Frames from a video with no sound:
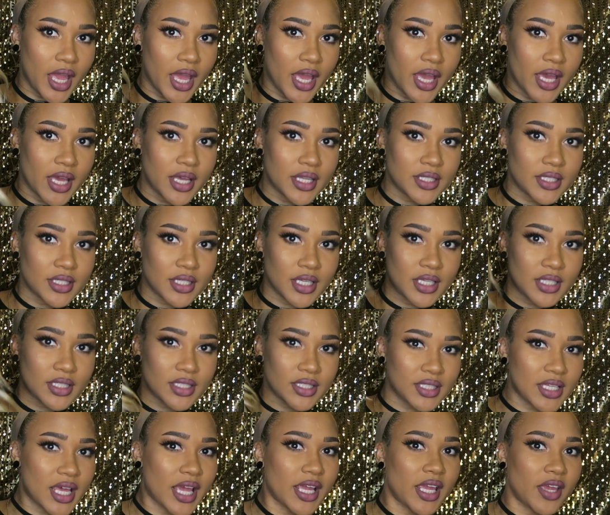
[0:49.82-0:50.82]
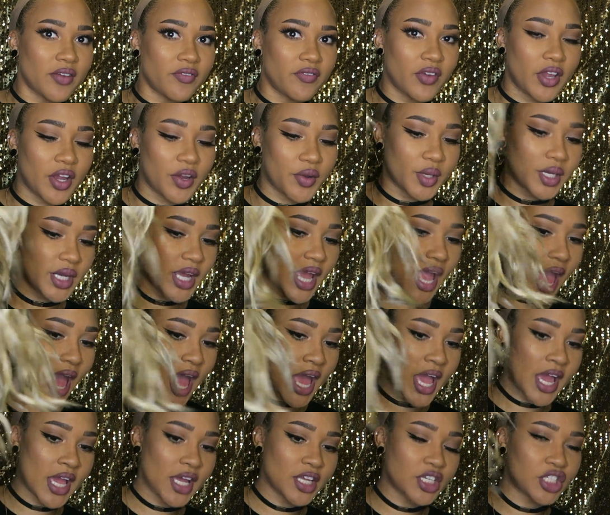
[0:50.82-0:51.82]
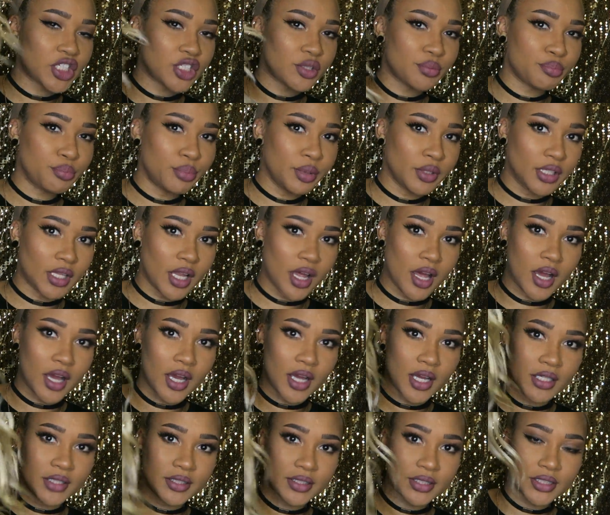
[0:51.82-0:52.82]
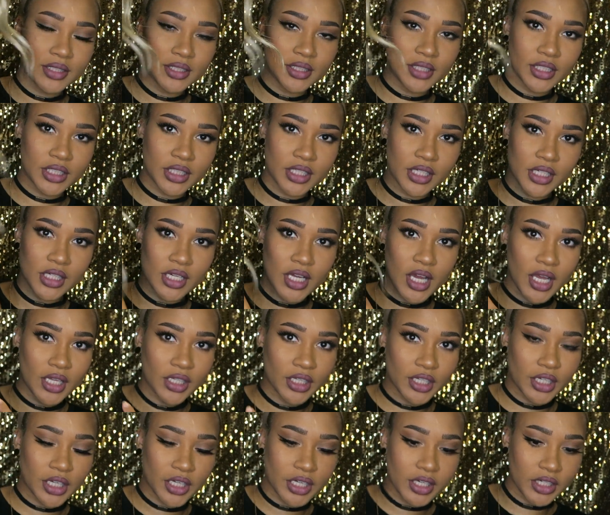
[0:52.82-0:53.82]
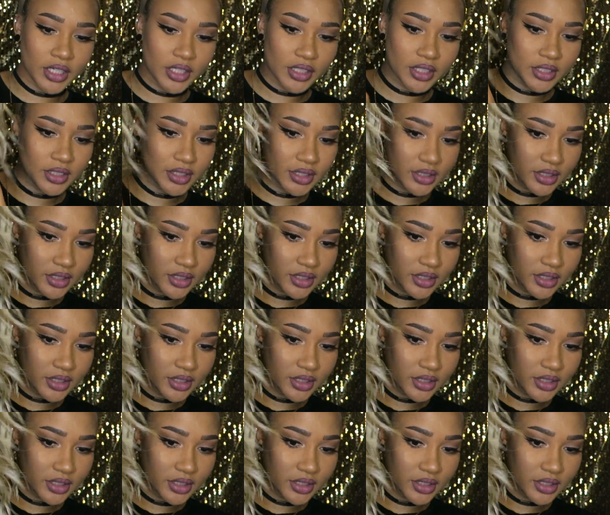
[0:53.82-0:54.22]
And it's like a very ash blonde looking color.